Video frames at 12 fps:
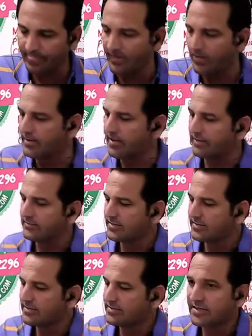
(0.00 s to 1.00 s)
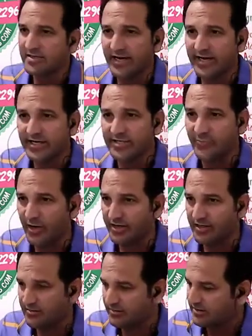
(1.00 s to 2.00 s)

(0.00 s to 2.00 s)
Okay, the third point.